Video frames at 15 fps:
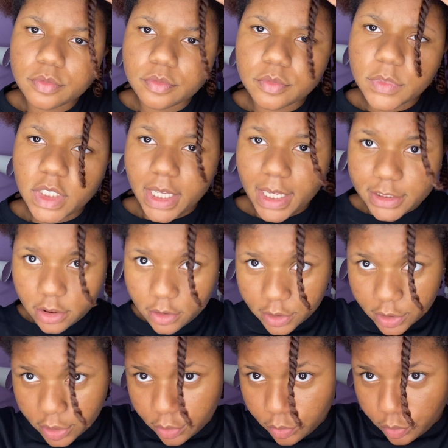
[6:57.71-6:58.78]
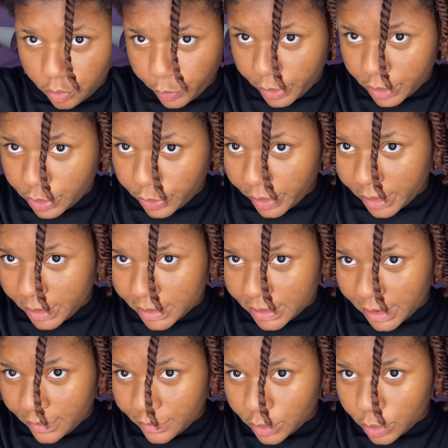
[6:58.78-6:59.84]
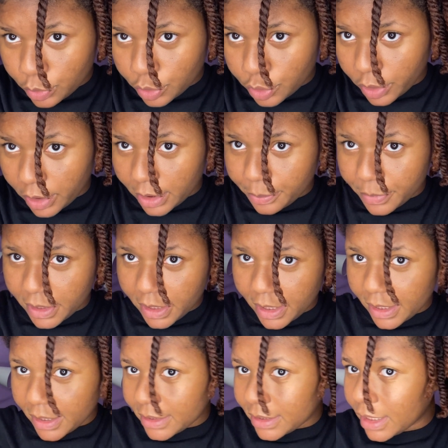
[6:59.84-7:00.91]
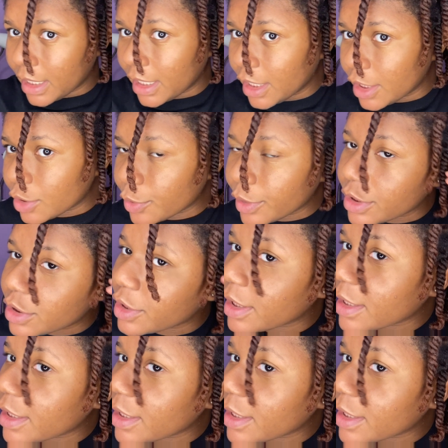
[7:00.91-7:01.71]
yeah, I chose to do 3-strand instead of 2-strand because 3-strand,